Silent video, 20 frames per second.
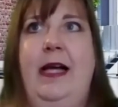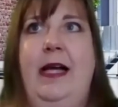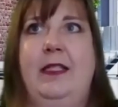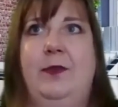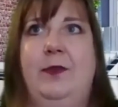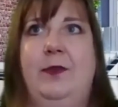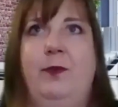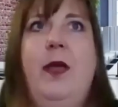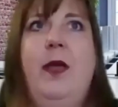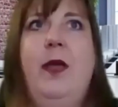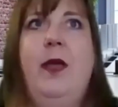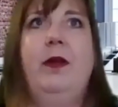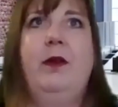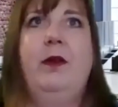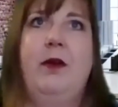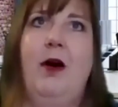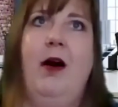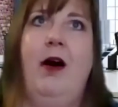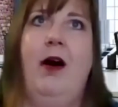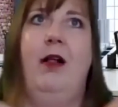as we
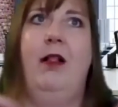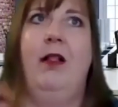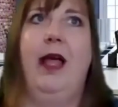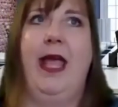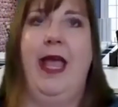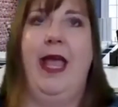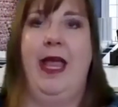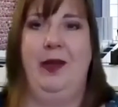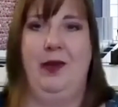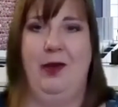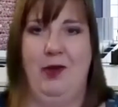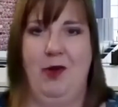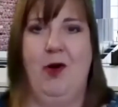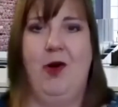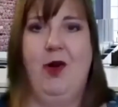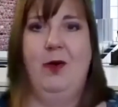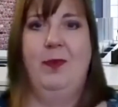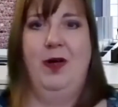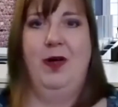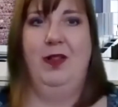would call a
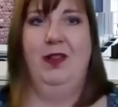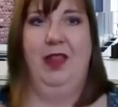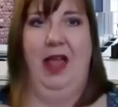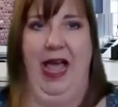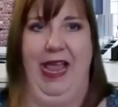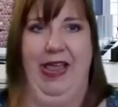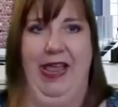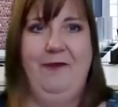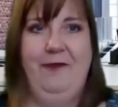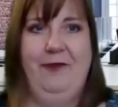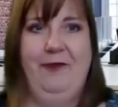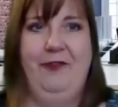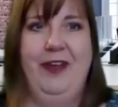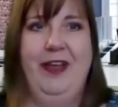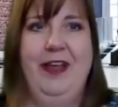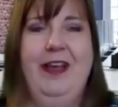normal life,